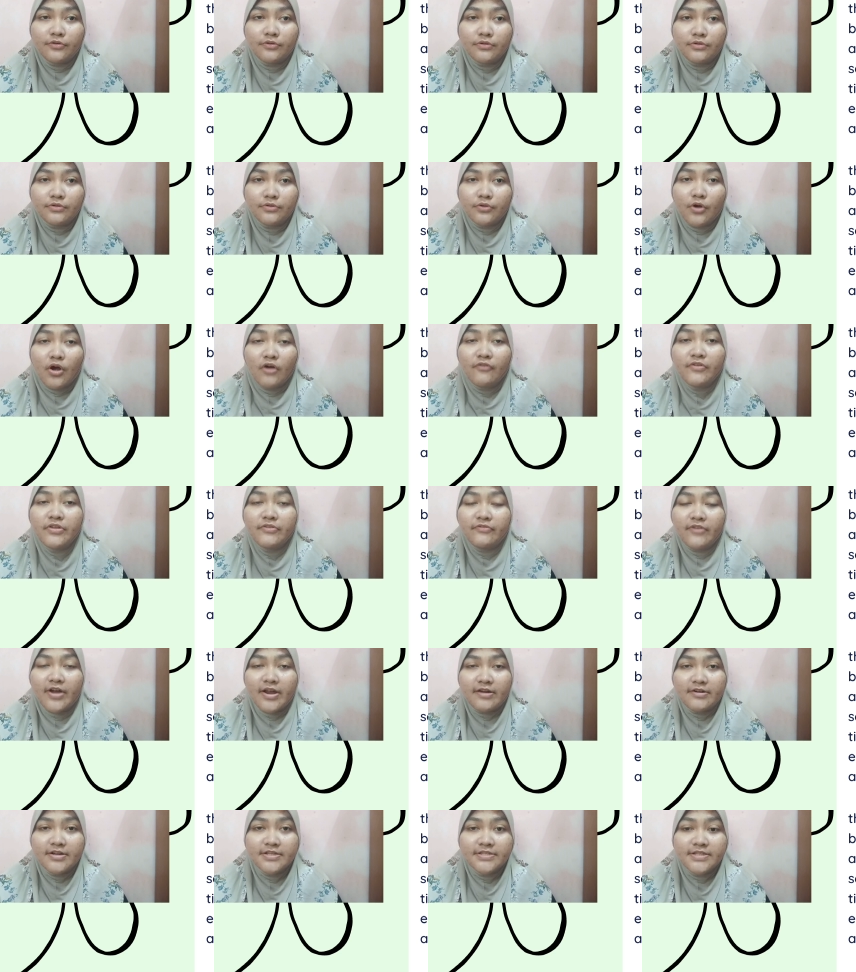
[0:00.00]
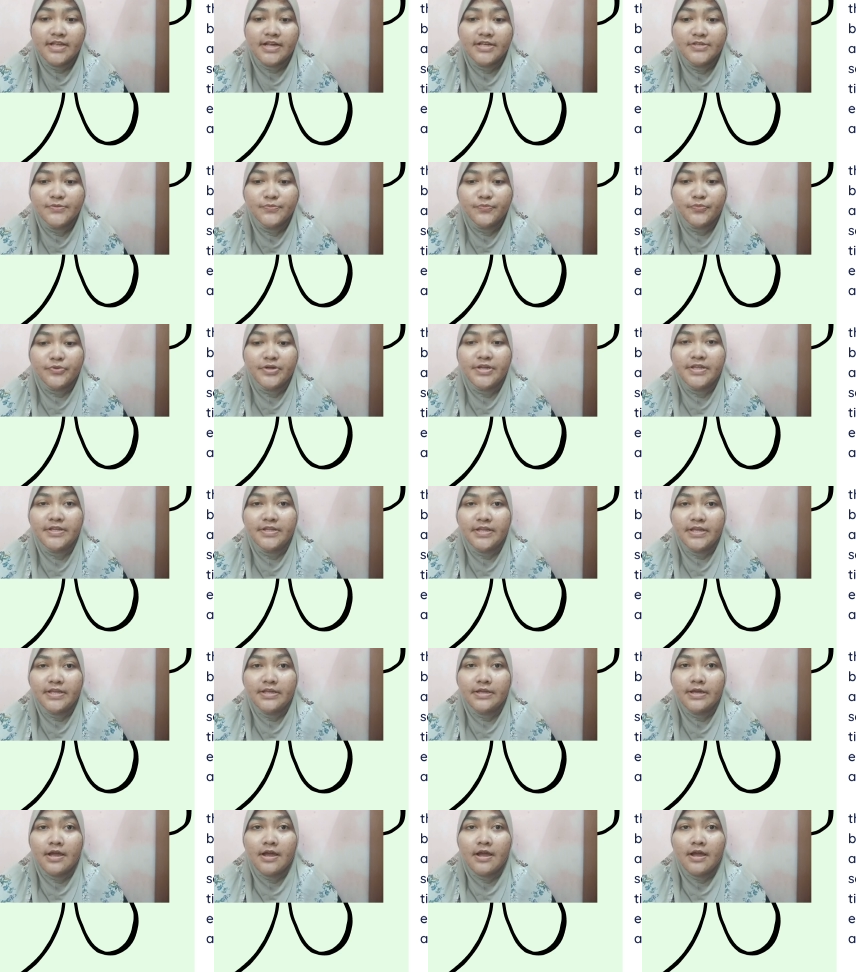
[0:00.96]
COVID virus that are
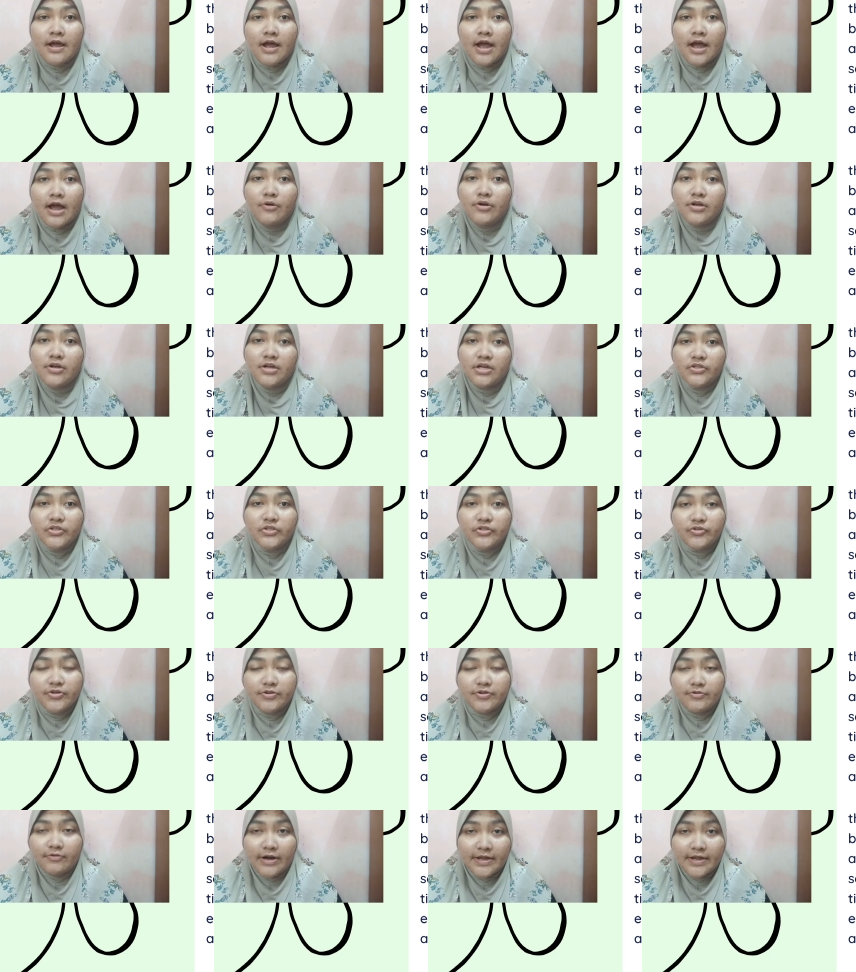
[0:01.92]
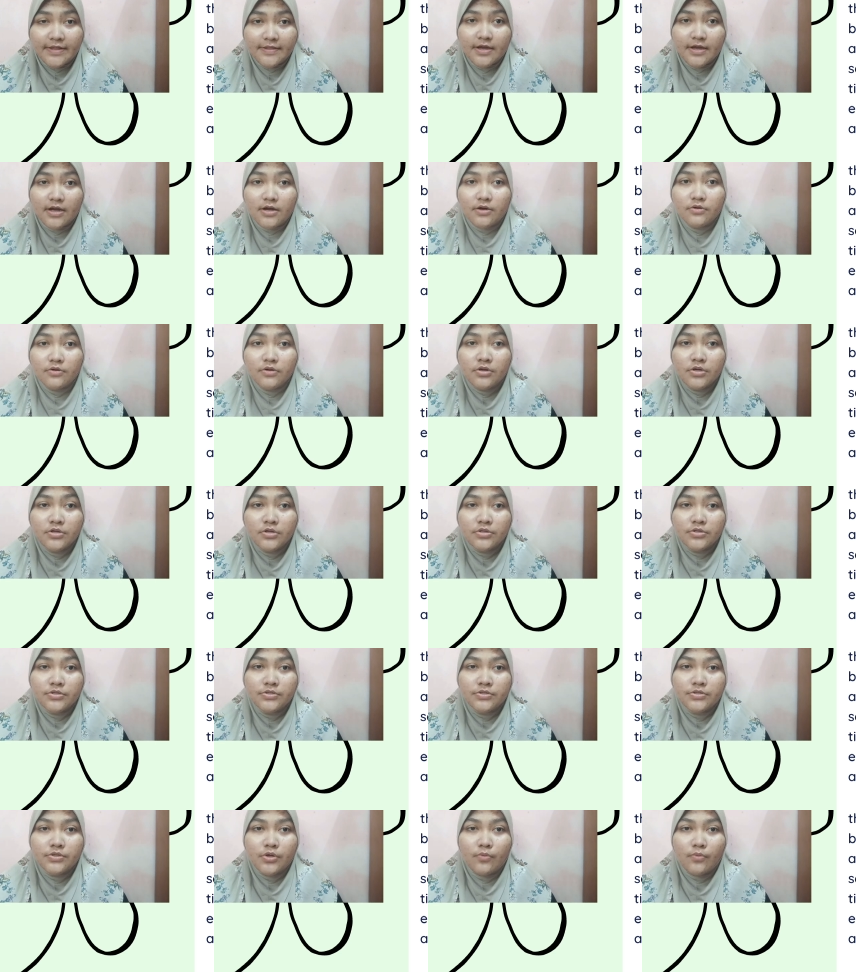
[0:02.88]
spreading our country right now.
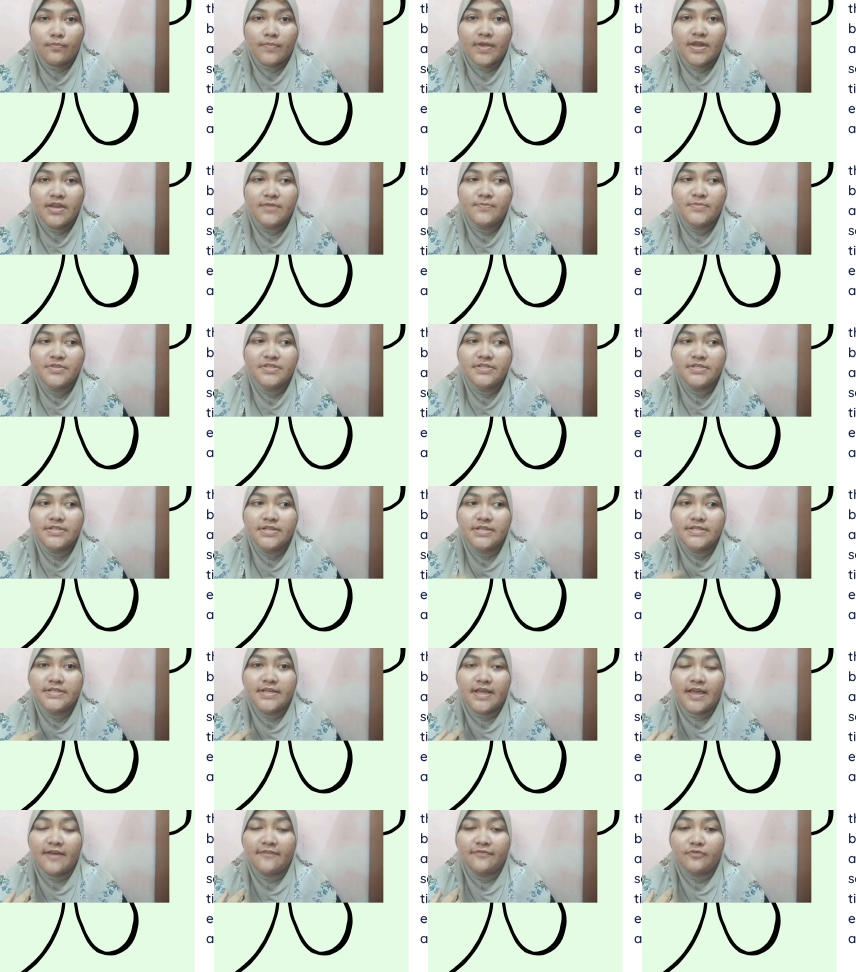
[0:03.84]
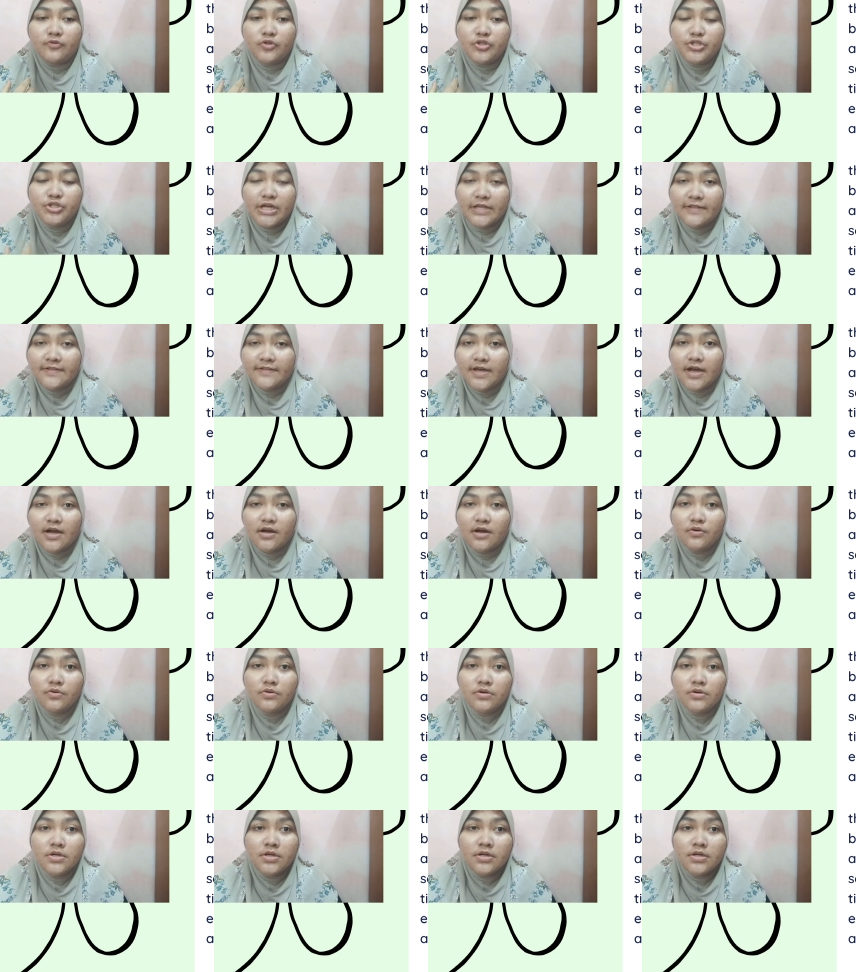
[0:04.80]
So many business have to shut
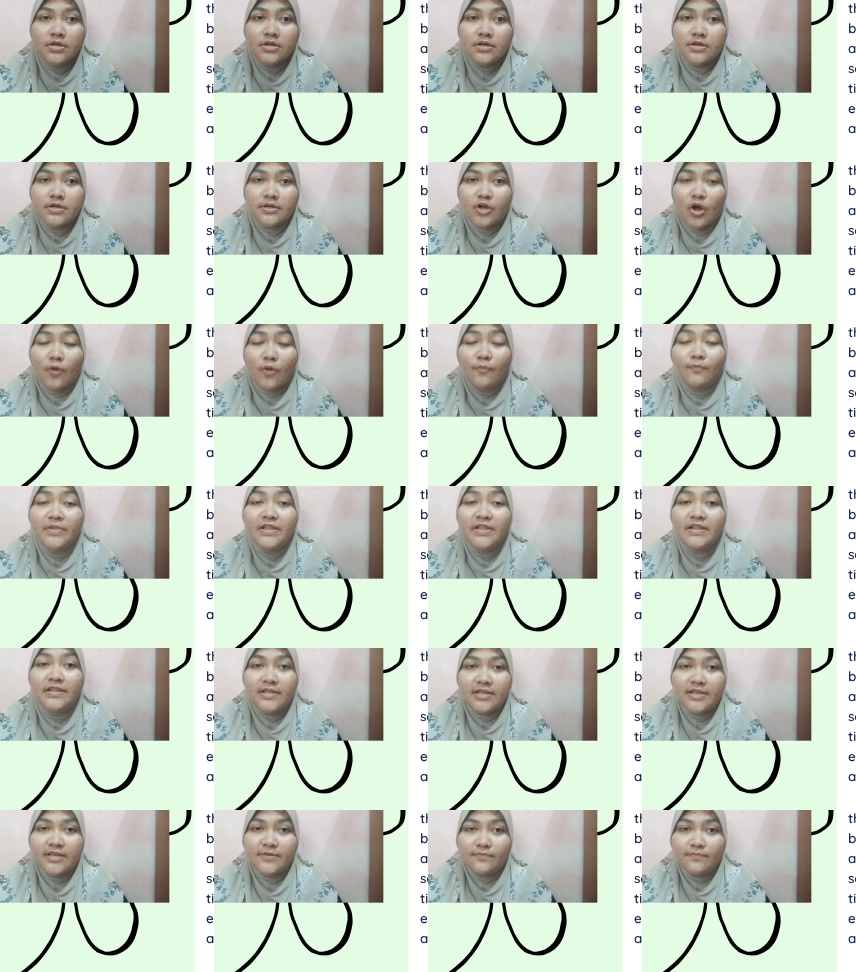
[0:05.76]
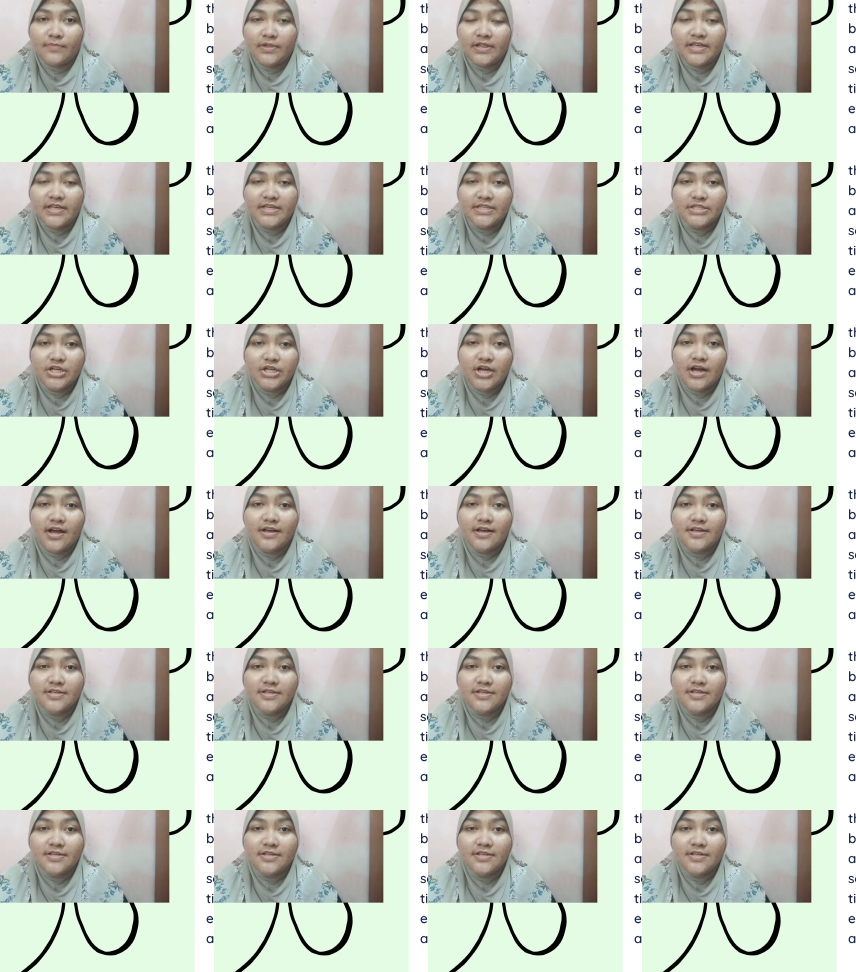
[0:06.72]
down completely in Malaysia.